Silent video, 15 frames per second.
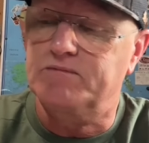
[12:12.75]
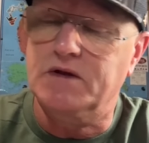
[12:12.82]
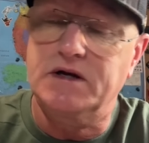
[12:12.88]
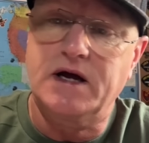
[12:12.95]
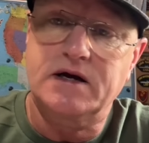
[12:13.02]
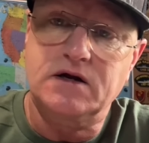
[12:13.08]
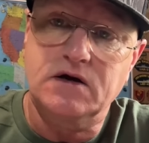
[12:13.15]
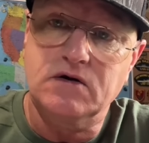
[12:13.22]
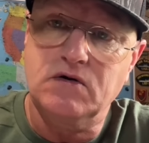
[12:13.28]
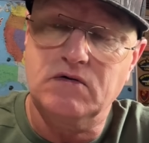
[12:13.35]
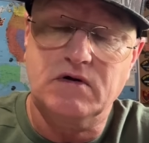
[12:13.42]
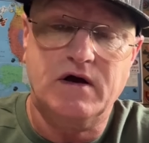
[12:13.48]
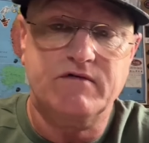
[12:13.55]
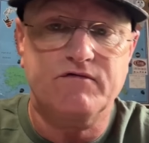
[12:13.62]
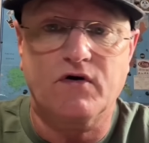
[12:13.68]
And I'd go
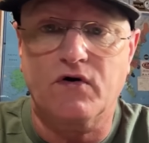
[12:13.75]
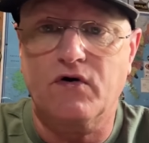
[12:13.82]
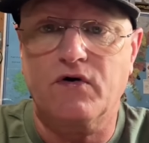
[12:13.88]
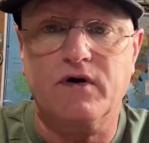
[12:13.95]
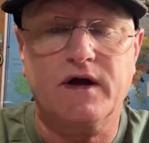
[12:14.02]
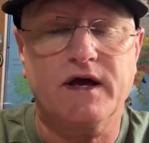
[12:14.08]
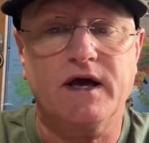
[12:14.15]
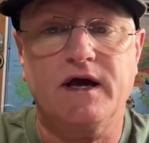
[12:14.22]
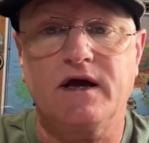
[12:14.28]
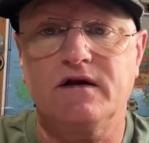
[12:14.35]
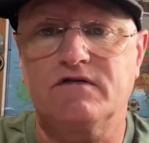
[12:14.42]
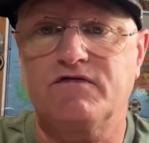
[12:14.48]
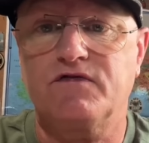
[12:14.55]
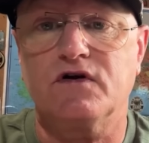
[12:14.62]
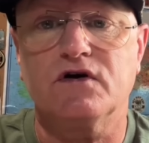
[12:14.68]
like for
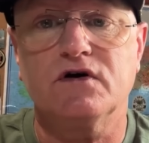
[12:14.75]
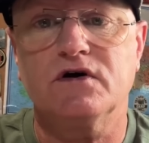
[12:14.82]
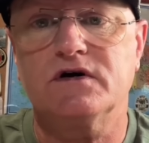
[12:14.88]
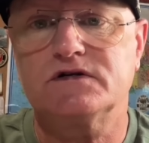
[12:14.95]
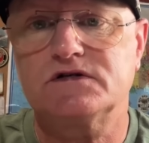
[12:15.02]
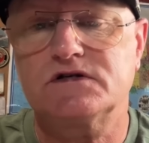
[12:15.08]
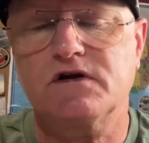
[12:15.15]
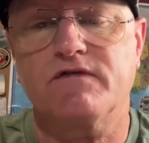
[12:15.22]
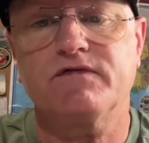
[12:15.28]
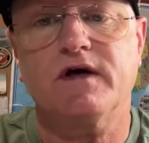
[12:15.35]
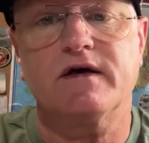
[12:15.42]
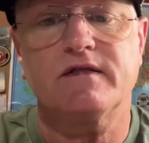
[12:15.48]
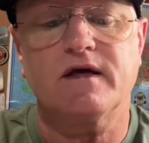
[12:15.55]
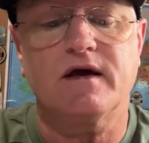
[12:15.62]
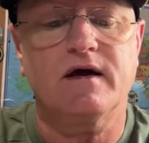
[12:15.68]
hurricanes, floods, stuff
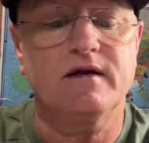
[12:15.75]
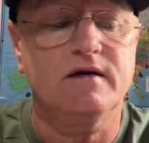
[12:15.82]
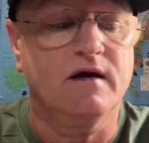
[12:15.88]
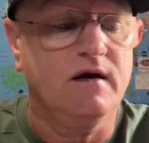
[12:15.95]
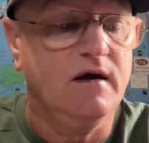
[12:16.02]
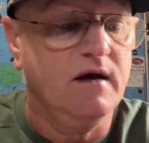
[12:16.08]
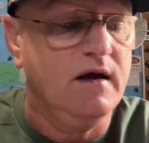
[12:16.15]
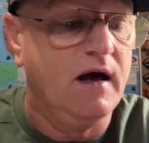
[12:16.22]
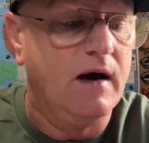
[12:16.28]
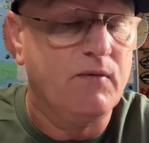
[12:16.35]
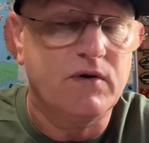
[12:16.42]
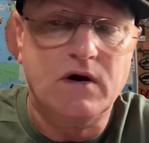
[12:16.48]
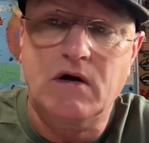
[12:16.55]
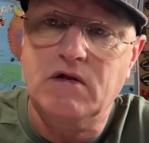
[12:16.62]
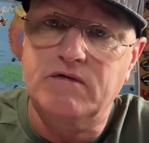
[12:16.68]
like that. I
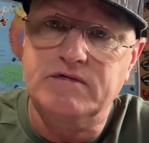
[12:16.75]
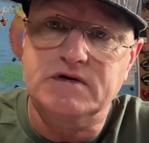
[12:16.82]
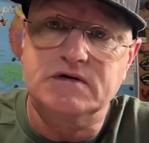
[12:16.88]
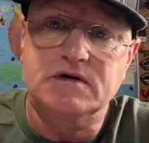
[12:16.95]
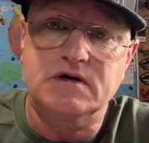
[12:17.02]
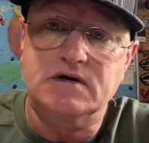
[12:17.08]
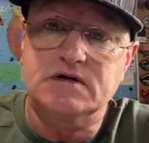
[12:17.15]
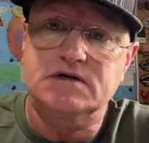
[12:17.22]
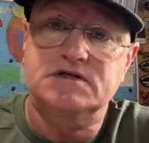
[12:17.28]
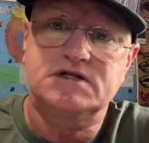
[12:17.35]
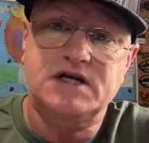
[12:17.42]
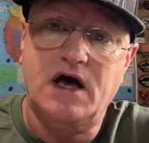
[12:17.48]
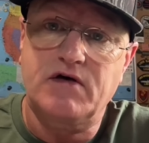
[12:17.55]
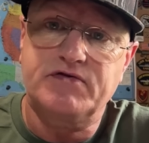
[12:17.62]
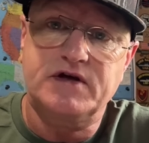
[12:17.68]
went all over to
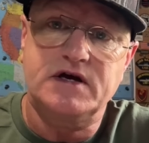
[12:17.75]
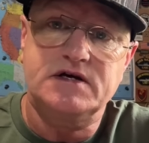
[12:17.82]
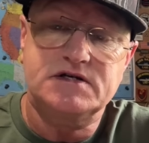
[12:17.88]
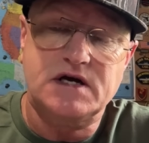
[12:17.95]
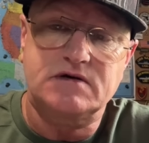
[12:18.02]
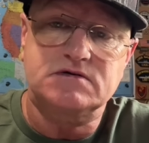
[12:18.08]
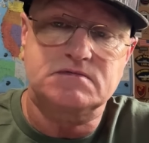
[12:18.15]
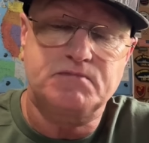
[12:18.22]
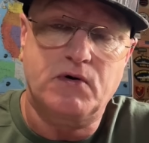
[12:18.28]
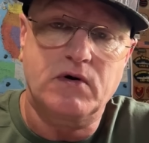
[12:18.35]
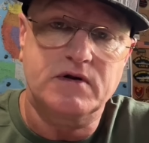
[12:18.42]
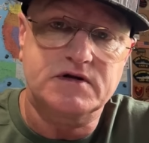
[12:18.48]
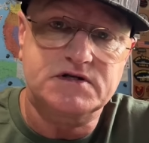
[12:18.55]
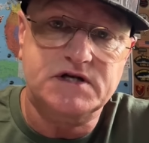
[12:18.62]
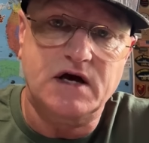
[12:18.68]
Southeast. I was part
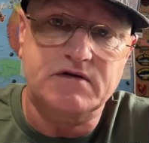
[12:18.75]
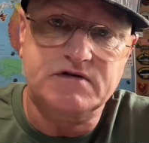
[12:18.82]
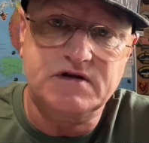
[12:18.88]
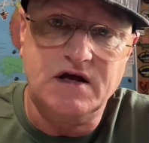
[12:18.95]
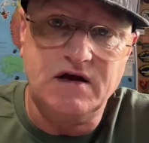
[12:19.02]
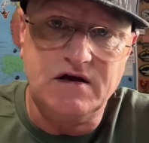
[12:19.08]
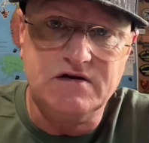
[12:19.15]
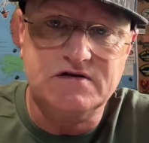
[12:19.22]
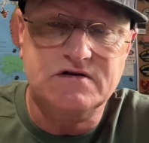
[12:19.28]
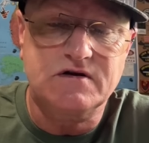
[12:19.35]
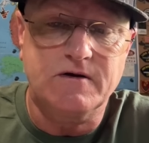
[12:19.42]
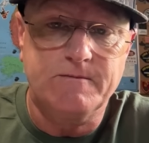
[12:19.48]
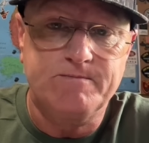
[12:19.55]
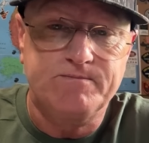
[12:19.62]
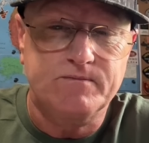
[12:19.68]
of the Southeast
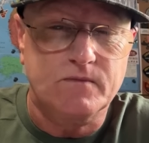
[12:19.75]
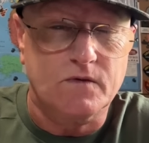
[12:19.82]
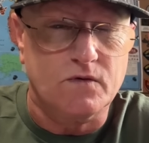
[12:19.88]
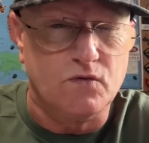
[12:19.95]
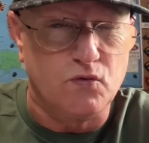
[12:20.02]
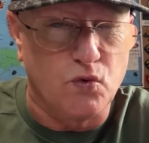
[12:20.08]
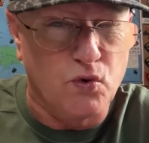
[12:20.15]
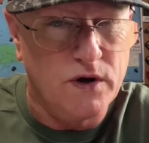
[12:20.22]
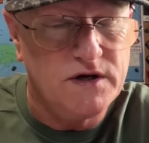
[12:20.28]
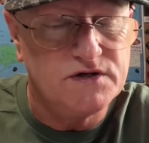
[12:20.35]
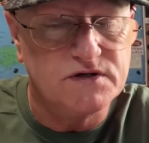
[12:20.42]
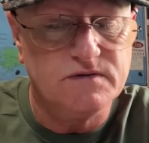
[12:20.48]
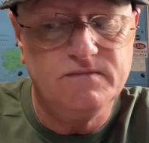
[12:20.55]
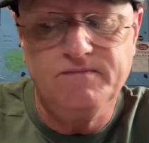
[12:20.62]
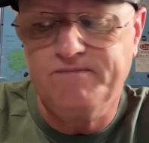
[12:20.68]

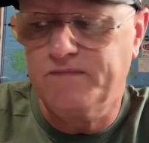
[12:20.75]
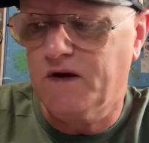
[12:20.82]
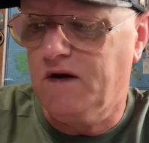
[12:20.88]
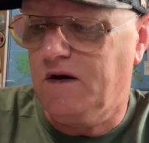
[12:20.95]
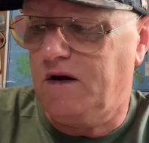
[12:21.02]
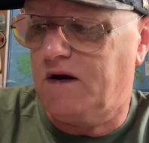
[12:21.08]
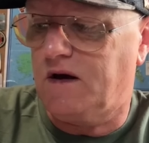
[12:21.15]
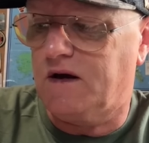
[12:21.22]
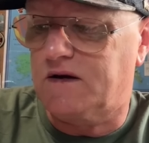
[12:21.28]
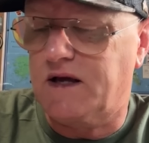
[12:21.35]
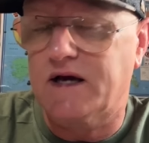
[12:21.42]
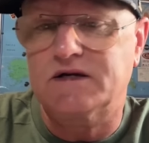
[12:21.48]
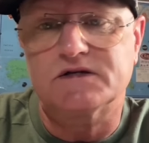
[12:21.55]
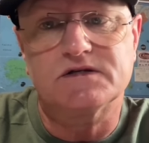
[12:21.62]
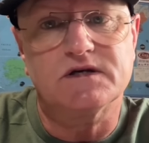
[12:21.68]
region and
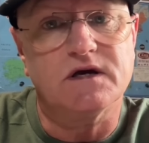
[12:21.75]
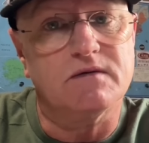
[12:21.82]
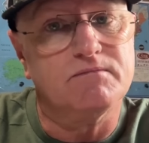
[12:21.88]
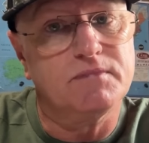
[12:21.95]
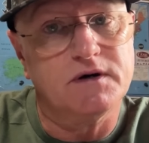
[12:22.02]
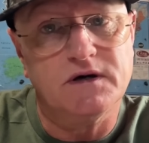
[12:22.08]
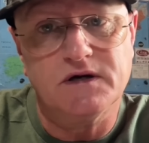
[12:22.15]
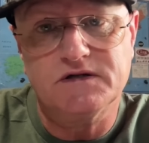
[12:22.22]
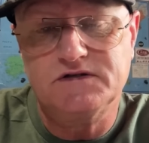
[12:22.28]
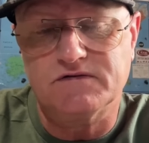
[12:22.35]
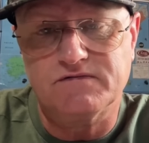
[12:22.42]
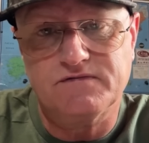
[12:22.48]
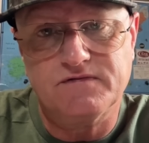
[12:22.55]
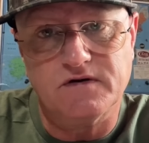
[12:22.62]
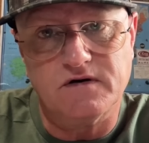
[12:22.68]
got to see a bunch
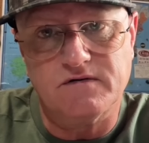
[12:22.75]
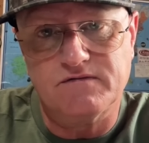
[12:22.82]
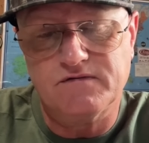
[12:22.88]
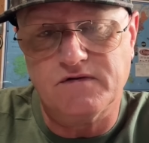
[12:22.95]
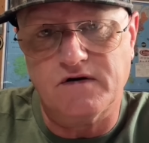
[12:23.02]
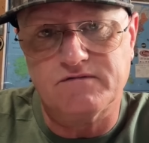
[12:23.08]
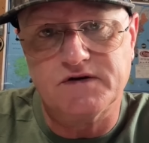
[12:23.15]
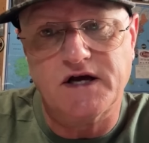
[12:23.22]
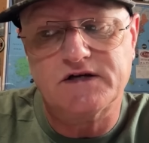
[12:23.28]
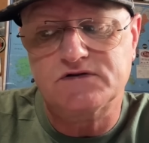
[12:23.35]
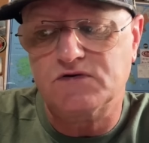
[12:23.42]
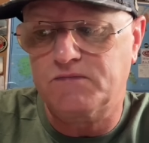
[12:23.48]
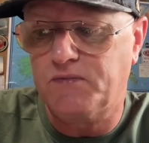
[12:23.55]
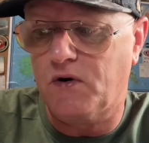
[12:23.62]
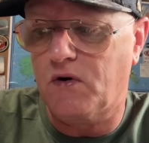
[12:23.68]
of
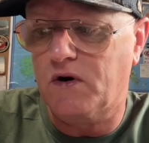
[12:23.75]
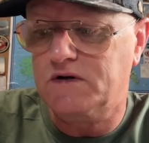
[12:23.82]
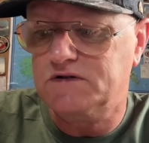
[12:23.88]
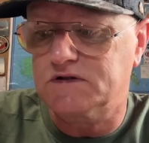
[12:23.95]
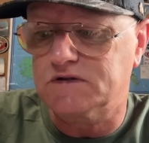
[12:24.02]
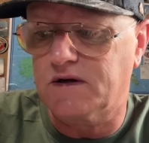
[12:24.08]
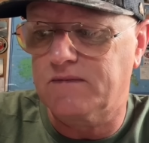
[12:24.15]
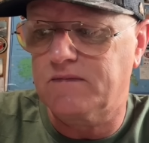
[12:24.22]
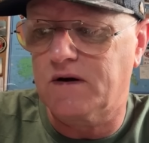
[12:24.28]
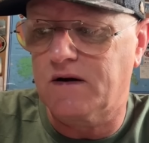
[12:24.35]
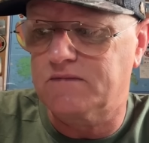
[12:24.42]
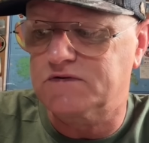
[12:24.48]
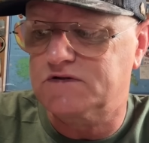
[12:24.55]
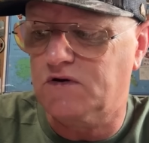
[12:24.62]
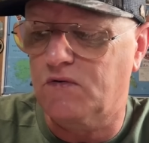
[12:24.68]
national parks. And
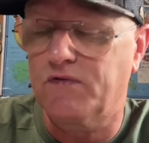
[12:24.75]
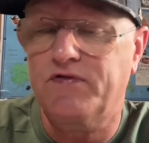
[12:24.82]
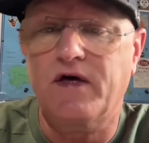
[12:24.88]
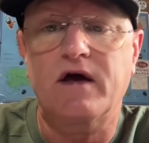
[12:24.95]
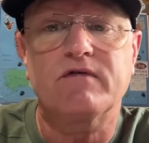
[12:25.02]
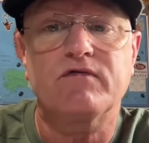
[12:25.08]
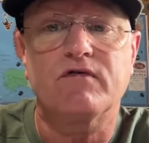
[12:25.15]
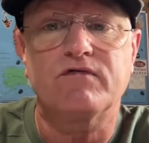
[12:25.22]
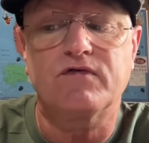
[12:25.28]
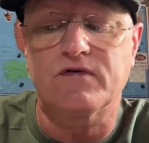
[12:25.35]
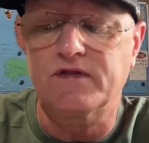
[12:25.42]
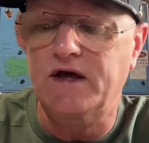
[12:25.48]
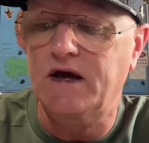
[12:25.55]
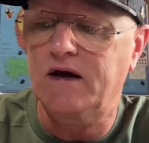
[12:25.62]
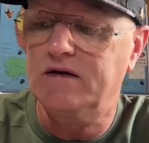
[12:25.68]
I'm so thankful for
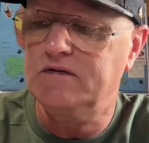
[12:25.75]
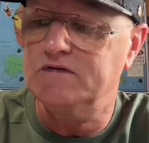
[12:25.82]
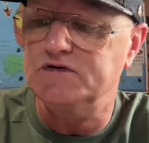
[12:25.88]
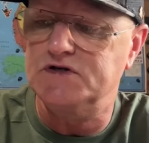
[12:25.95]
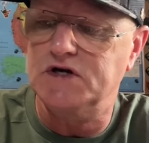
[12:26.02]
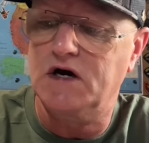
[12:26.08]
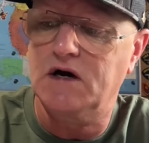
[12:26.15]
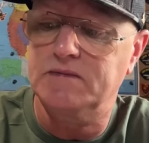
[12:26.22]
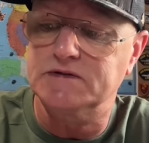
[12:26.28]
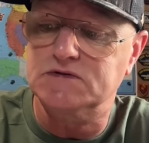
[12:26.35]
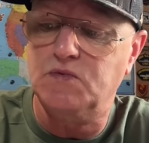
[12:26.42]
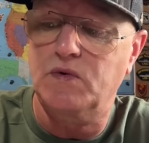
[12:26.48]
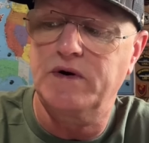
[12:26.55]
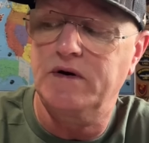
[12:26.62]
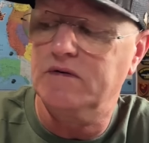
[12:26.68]
that job as
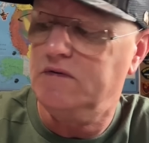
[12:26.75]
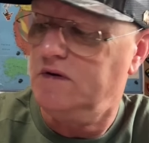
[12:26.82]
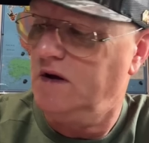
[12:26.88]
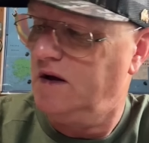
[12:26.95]
well.